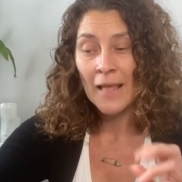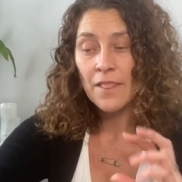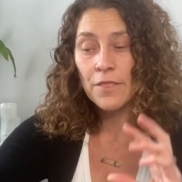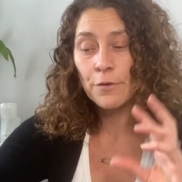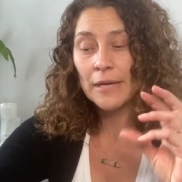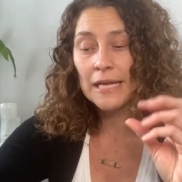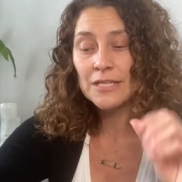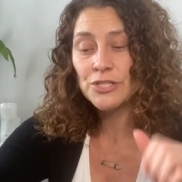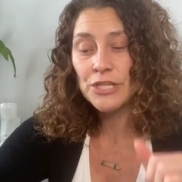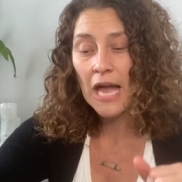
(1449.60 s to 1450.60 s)
They're being
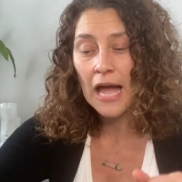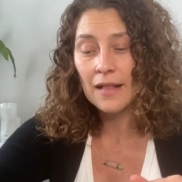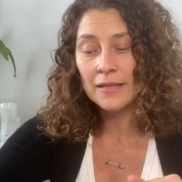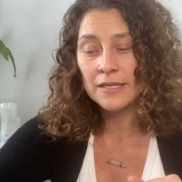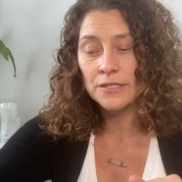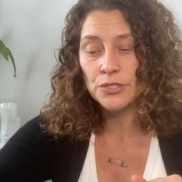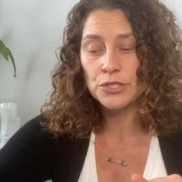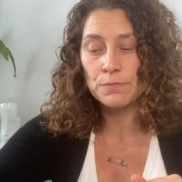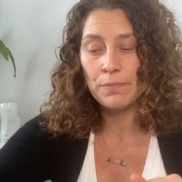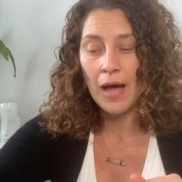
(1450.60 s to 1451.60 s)

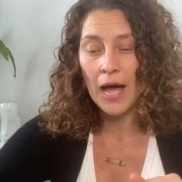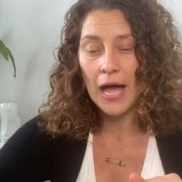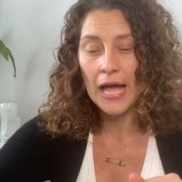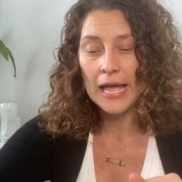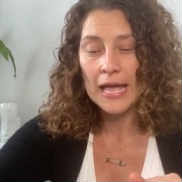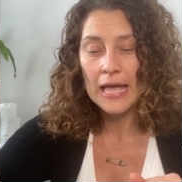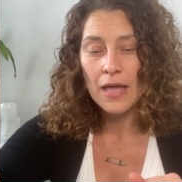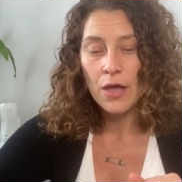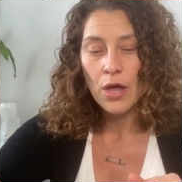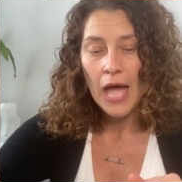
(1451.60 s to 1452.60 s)
challenged by
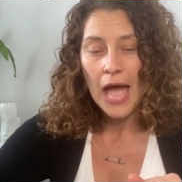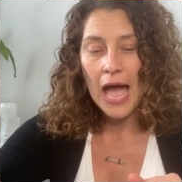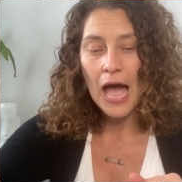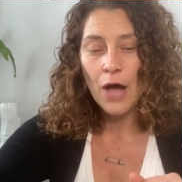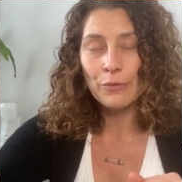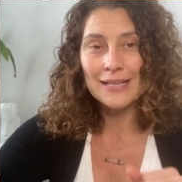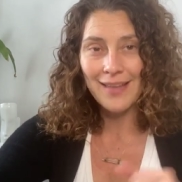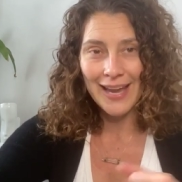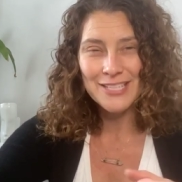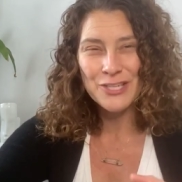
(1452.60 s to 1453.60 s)
how we
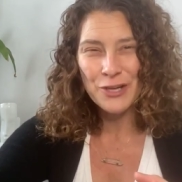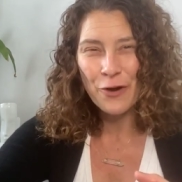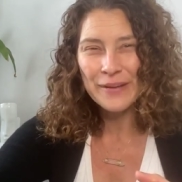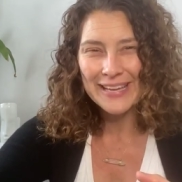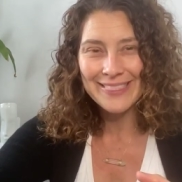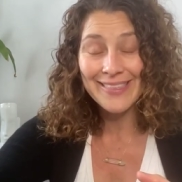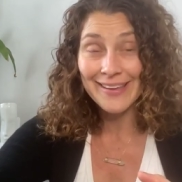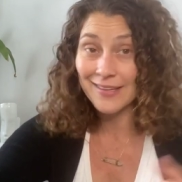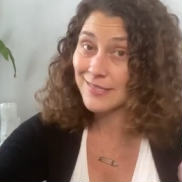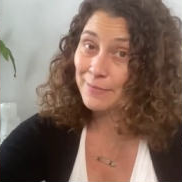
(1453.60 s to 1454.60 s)
like to go get
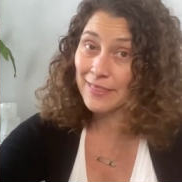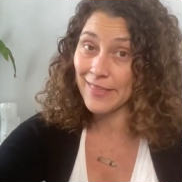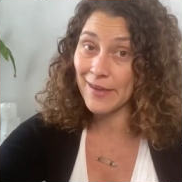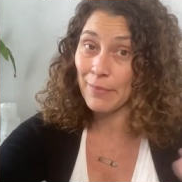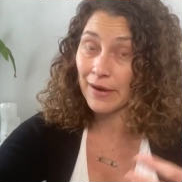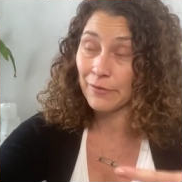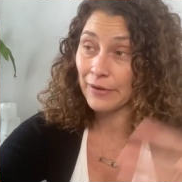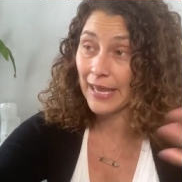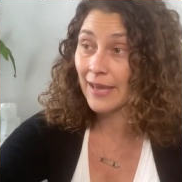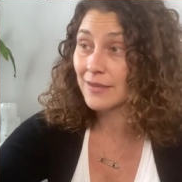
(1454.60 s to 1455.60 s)
things. I mean, think about it. We
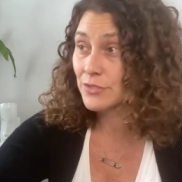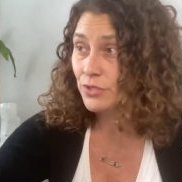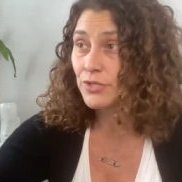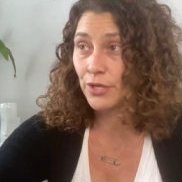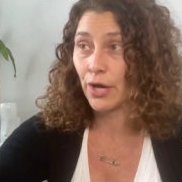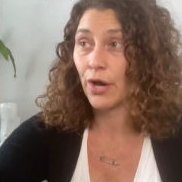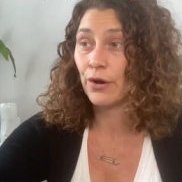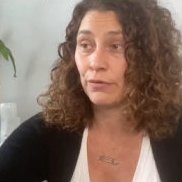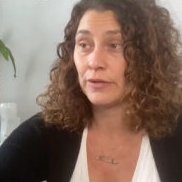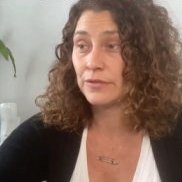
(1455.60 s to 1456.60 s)
can't just
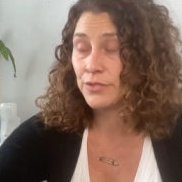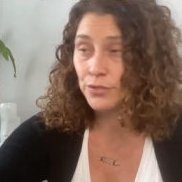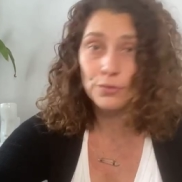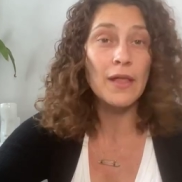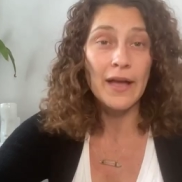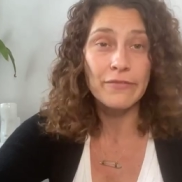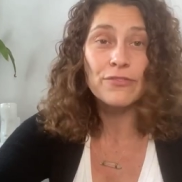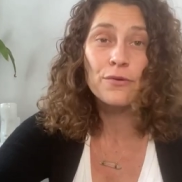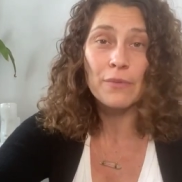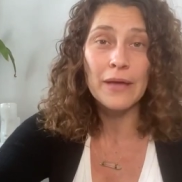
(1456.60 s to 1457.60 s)
go and do life
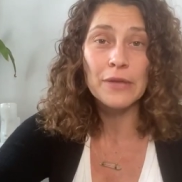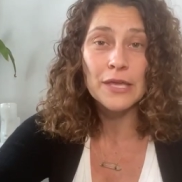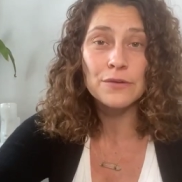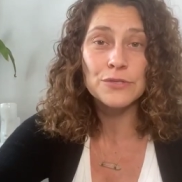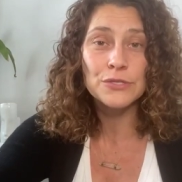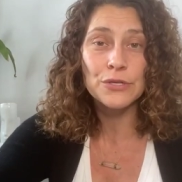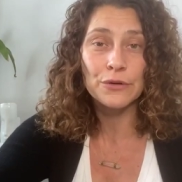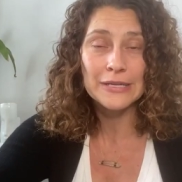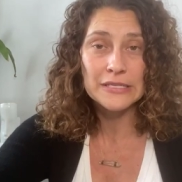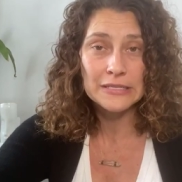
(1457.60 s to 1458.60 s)
the way we used to.
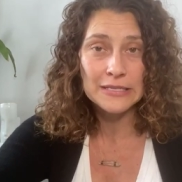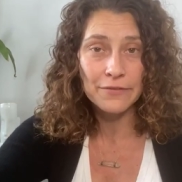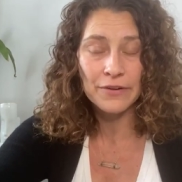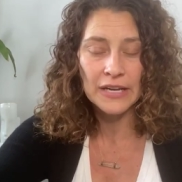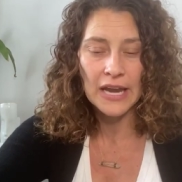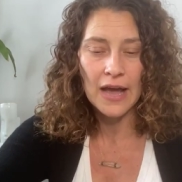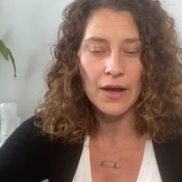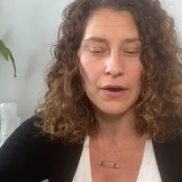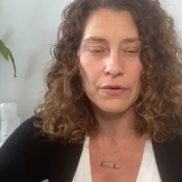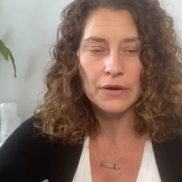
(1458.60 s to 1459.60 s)
It's different now.